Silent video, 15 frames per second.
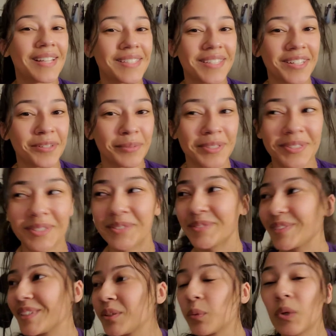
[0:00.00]
That's going to be so
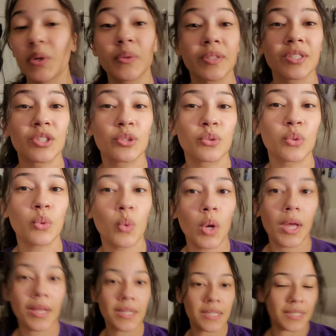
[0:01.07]
fun. We're going
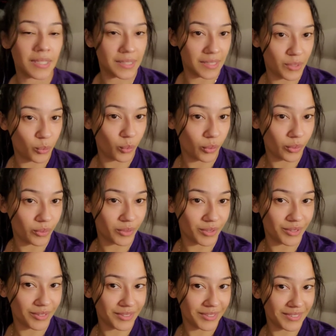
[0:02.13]
to Disney
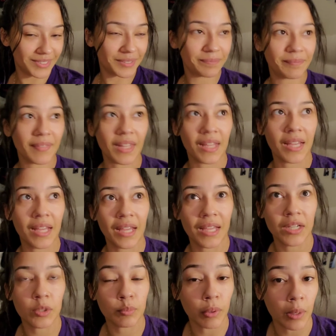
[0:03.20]
World
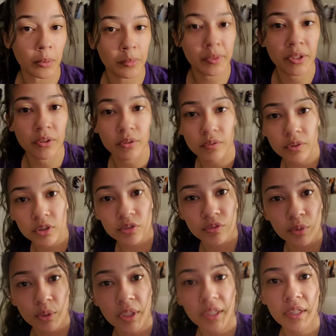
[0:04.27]
and probably
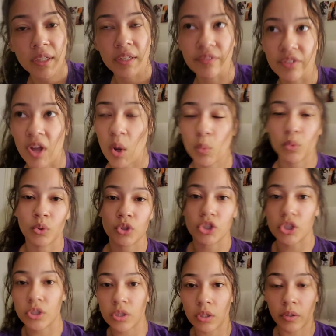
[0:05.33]
Universal Florida. If not, we'll
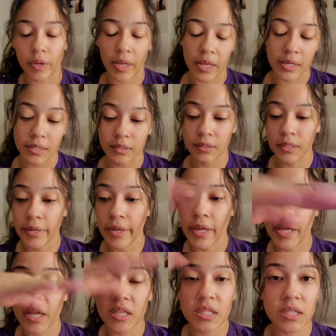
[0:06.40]
just go ahead and
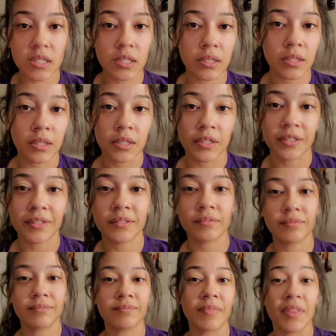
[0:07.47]
see
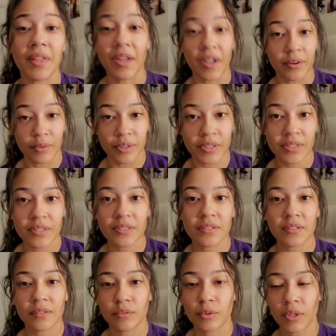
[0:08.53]
the
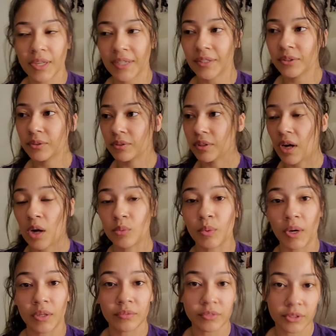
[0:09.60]
areas of Orlando or
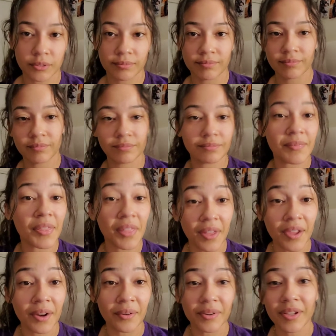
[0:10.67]
around
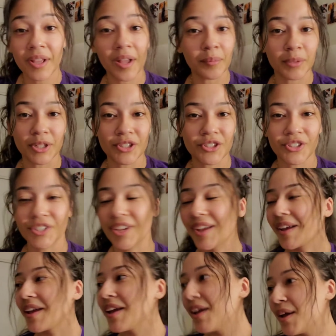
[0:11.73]
the area. I'm not sure
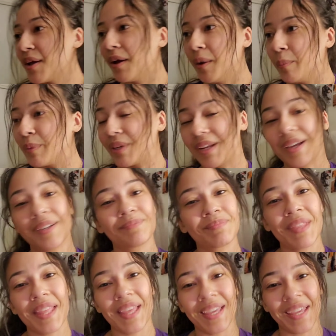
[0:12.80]
yet. But yeah,
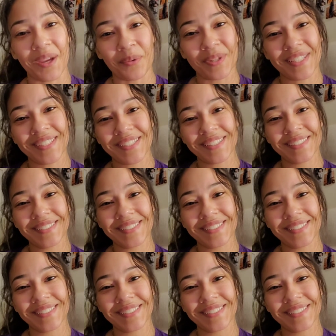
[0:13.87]
I can't wait.